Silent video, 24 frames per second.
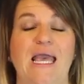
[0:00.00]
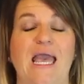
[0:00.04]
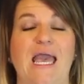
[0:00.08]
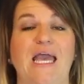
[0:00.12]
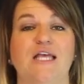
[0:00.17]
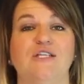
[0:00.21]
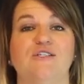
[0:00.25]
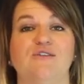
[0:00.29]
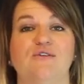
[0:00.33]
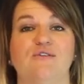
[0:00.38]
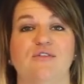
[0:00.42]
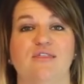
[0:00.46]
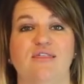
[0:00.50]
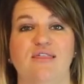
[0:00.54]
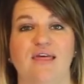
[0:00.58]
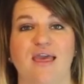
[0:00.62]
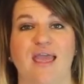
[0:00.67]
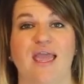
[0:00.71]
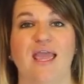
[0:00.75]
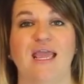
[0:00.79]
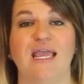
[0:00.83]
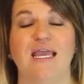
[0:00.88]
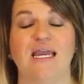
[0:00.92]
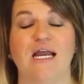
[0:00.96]
And so
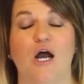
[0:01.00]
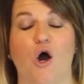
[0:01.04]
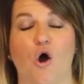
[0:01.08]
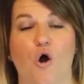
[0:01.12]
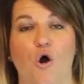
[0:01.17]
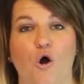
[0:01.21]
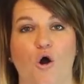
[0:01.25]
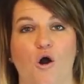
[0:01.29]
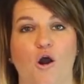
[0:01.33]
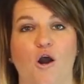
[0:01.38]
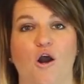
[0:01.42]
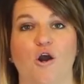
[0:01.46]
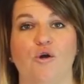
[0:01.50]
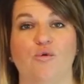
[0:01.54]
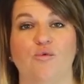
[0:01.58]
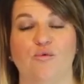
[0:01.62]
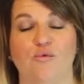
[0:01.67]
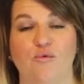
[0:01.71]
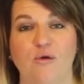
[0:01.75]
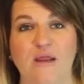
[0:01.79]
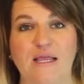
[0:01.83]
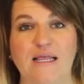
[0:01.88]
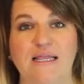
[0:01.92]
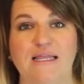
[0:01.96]
they are
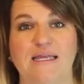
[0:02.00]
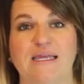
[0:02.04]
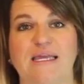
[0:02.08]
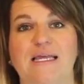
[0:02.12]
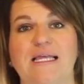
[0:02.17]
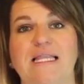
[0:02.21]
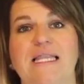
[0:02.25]
really